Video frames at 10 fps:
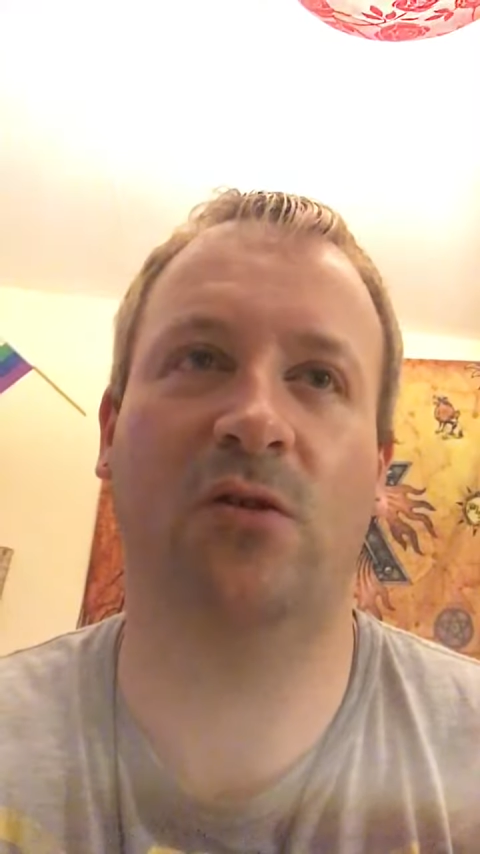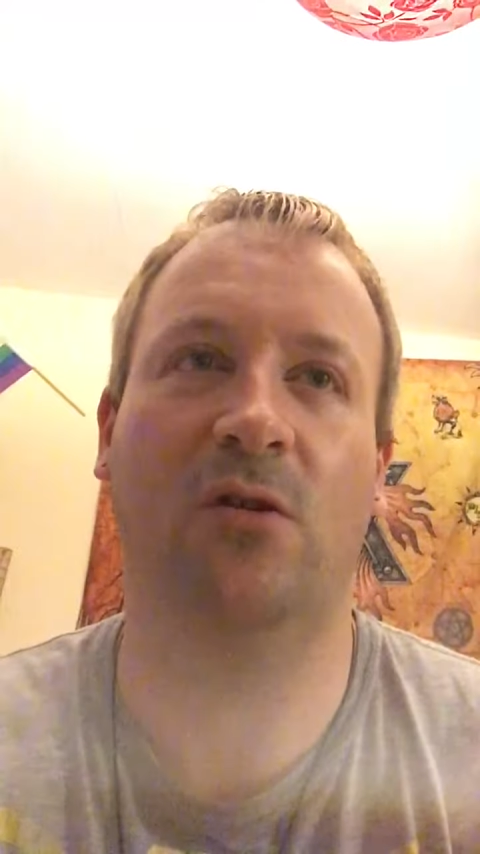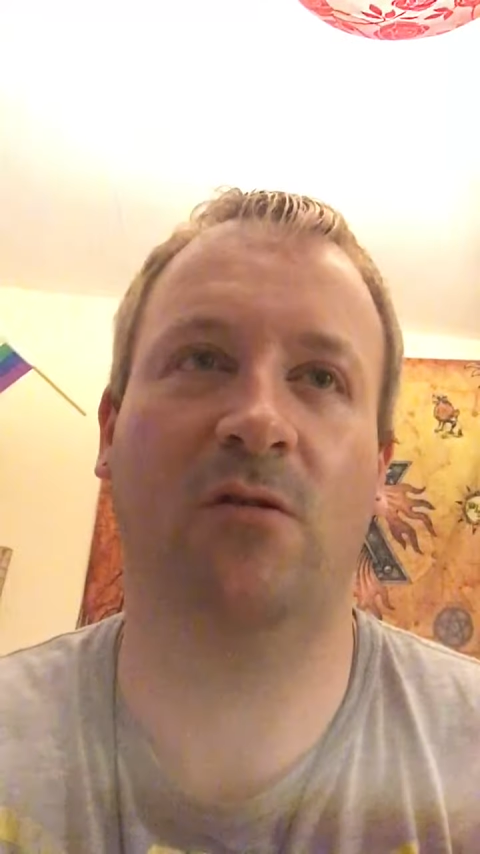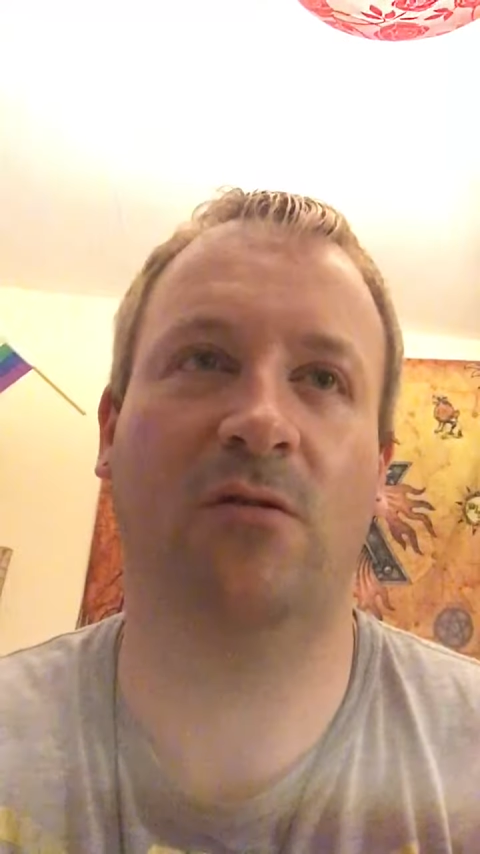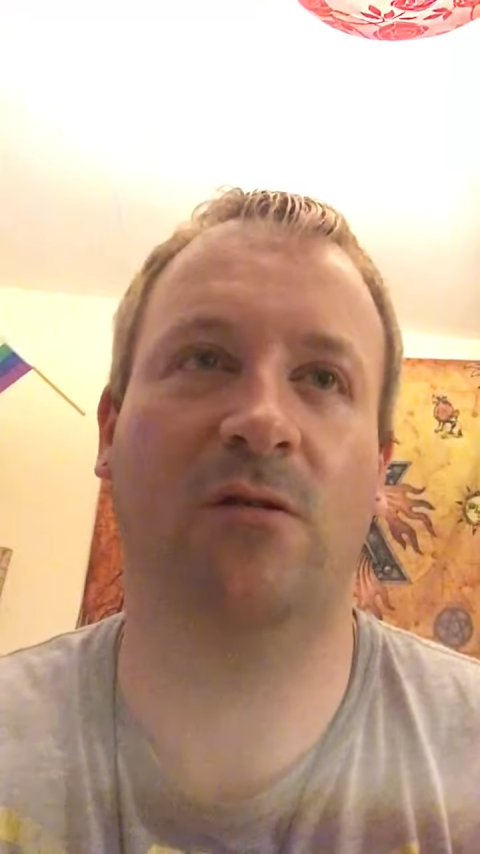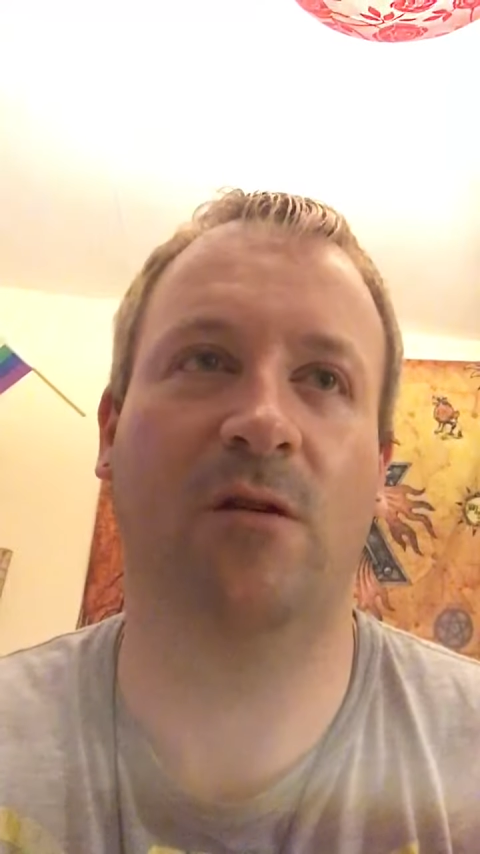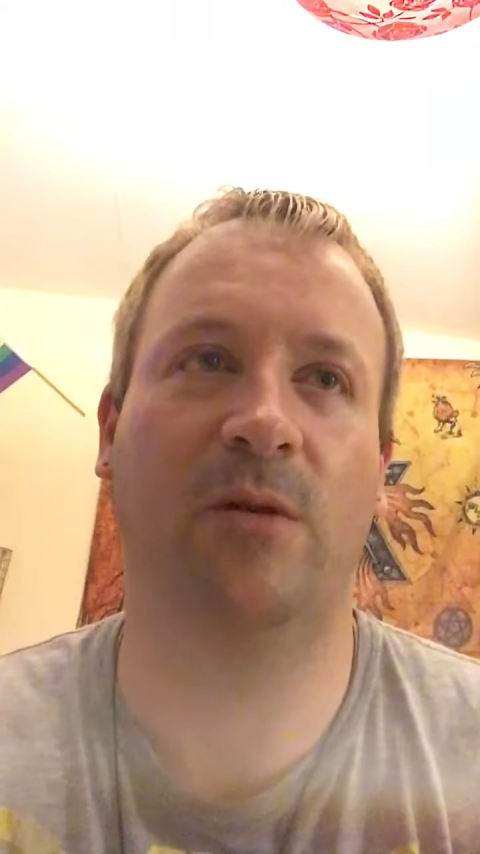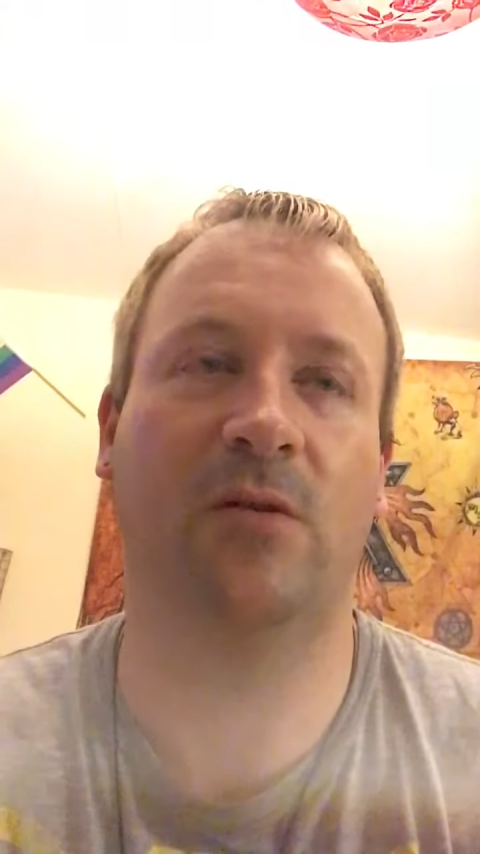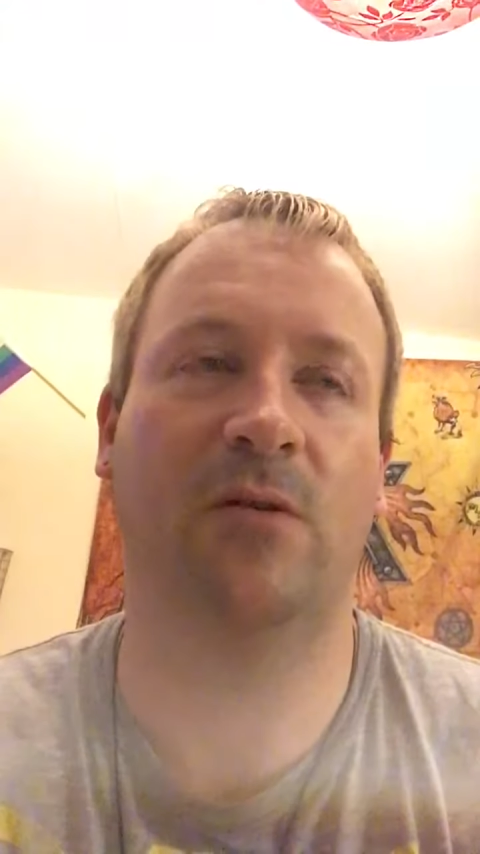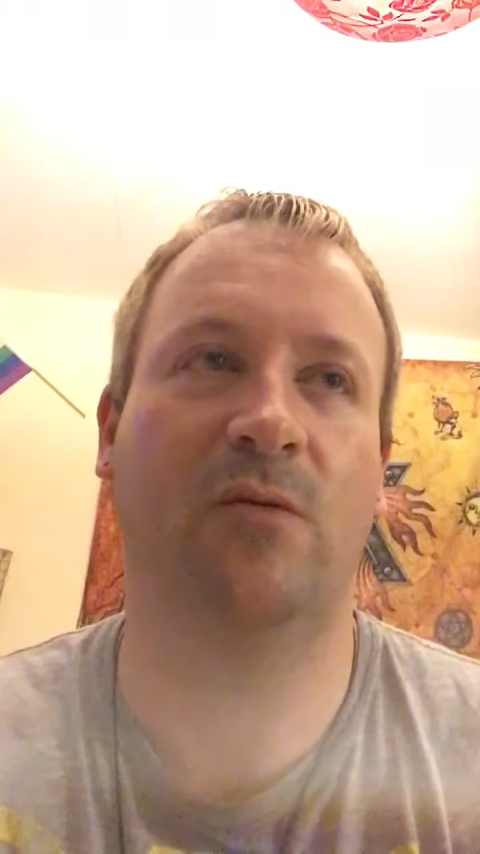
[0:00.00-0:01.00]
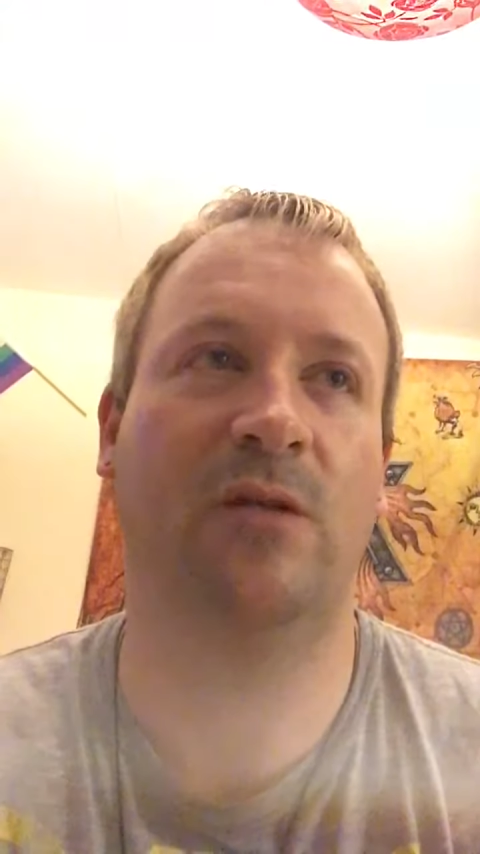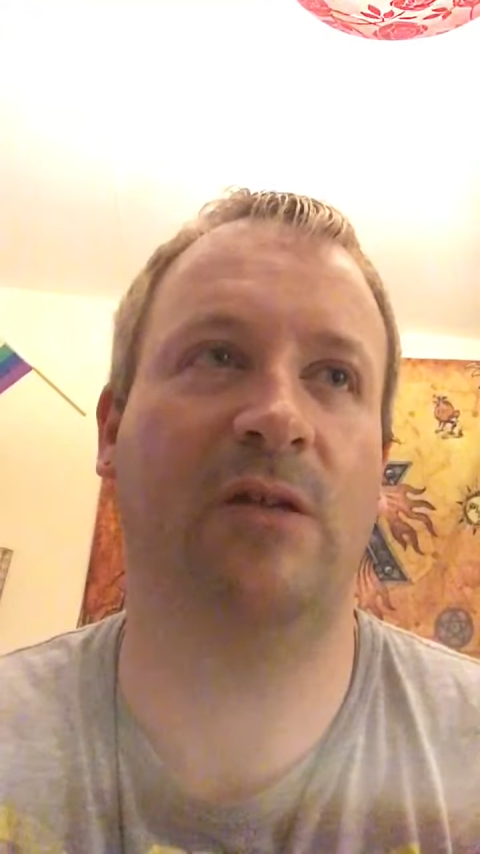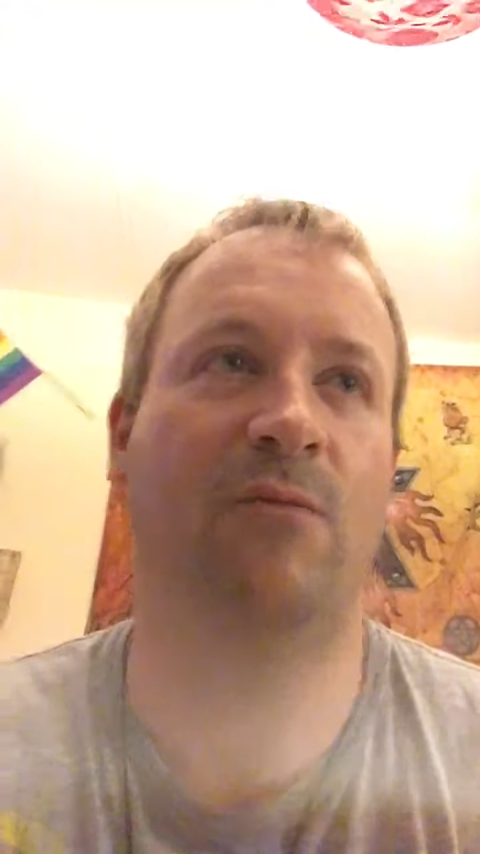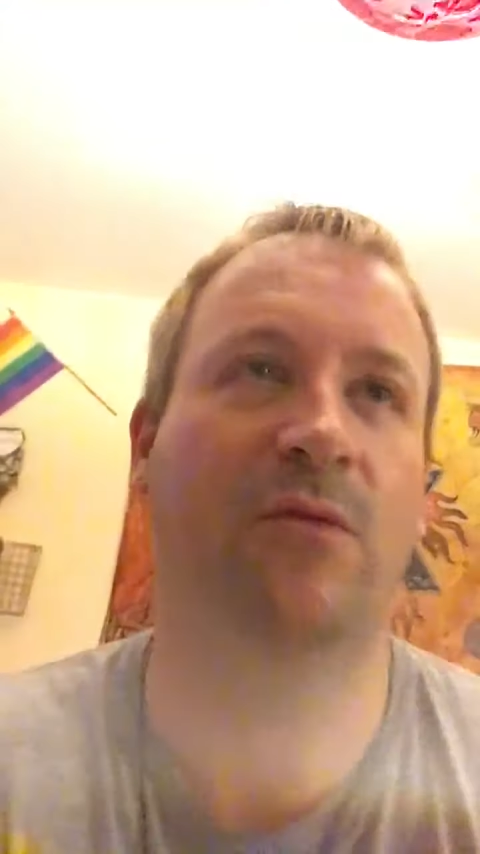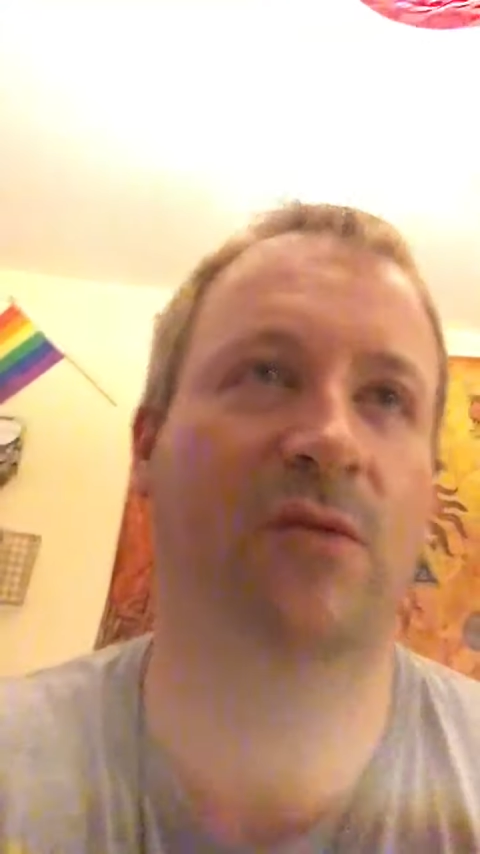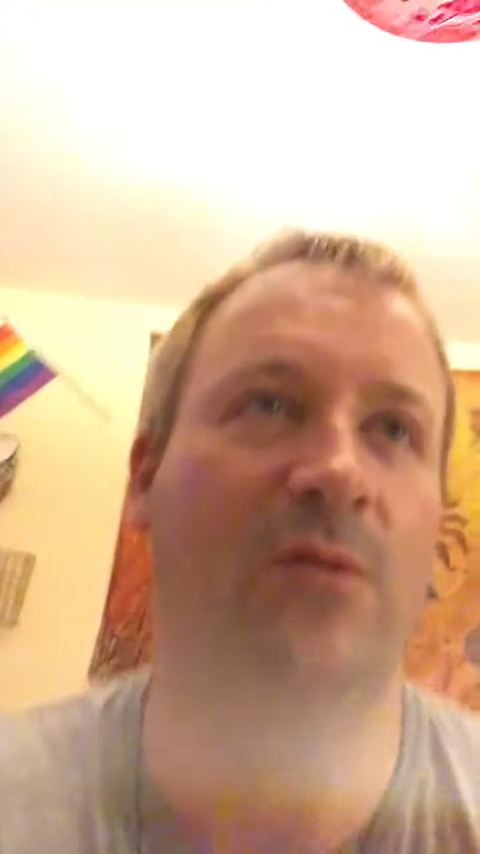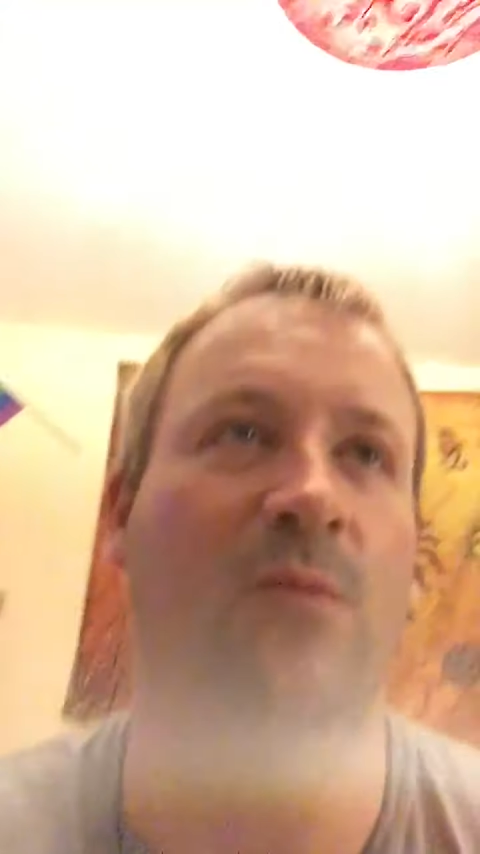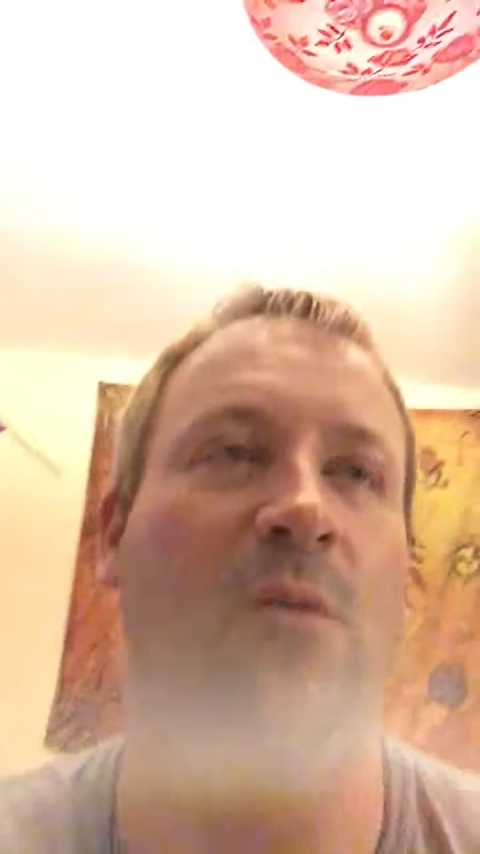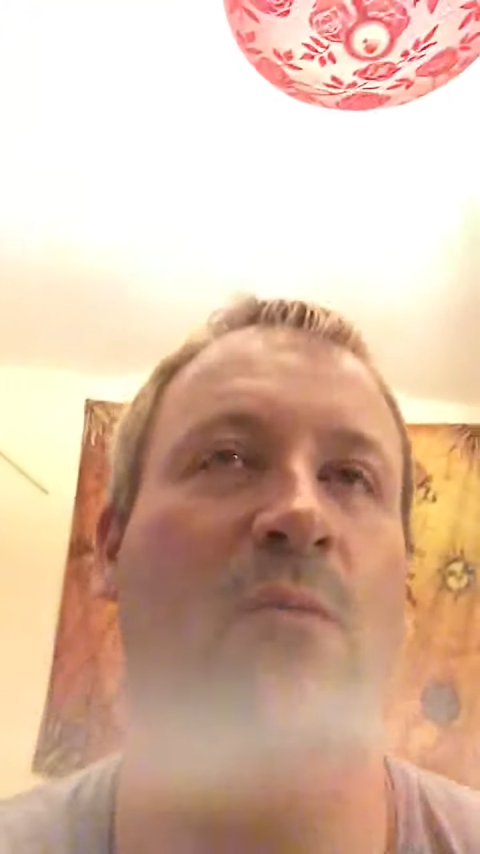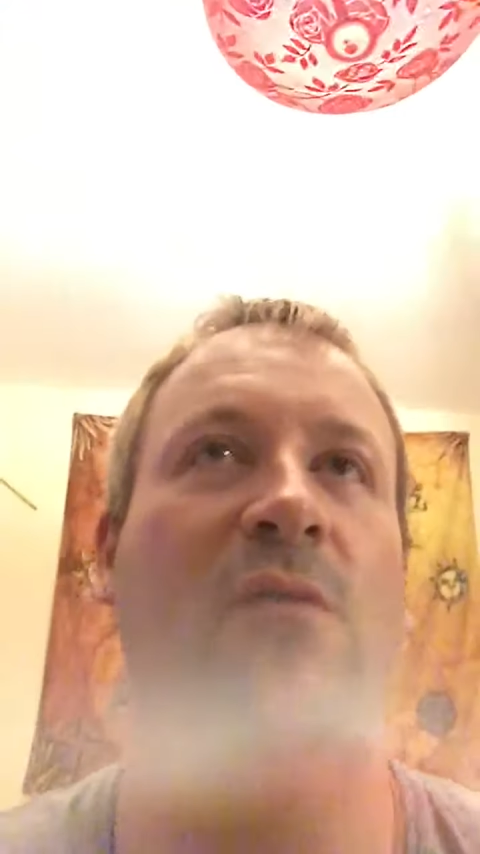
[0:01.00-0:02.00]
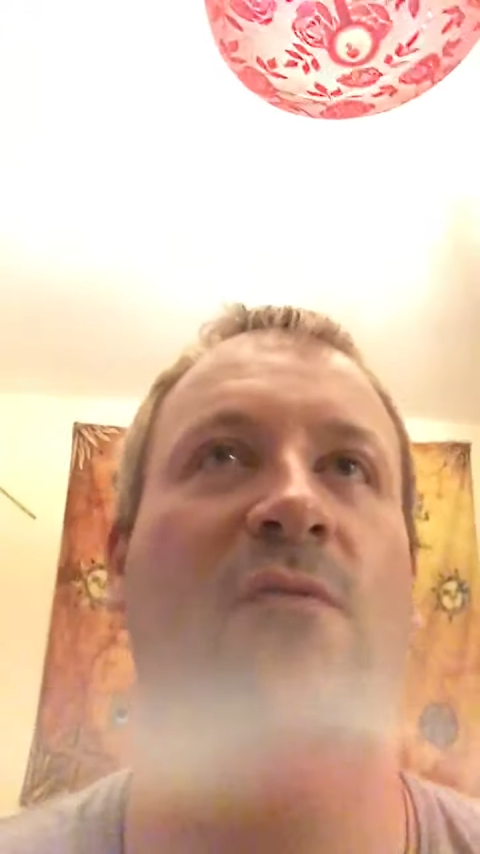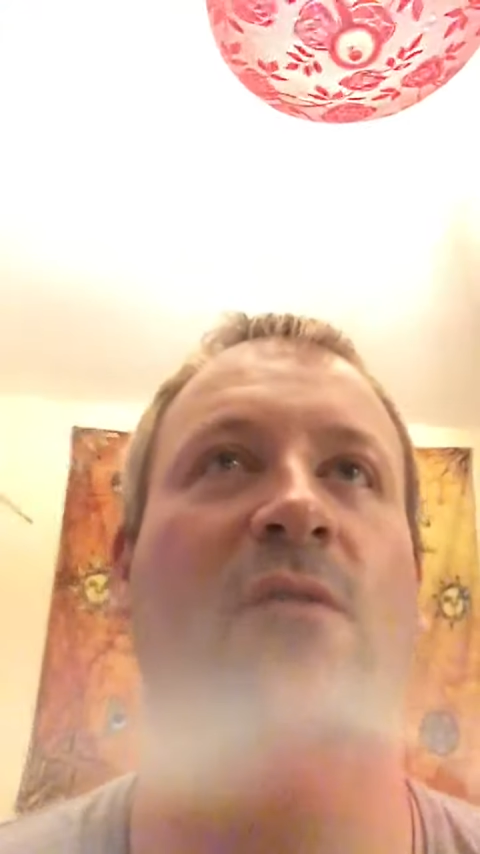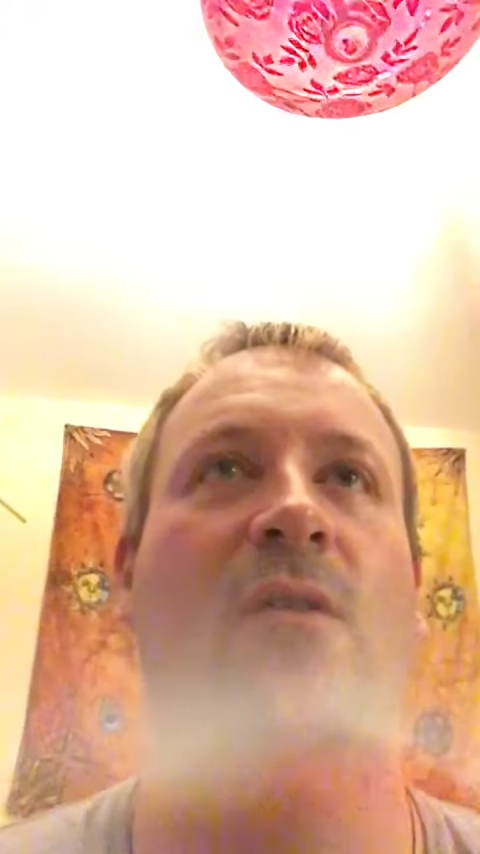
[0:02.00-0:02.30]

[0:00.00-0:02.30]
a long time because I was living with someone with.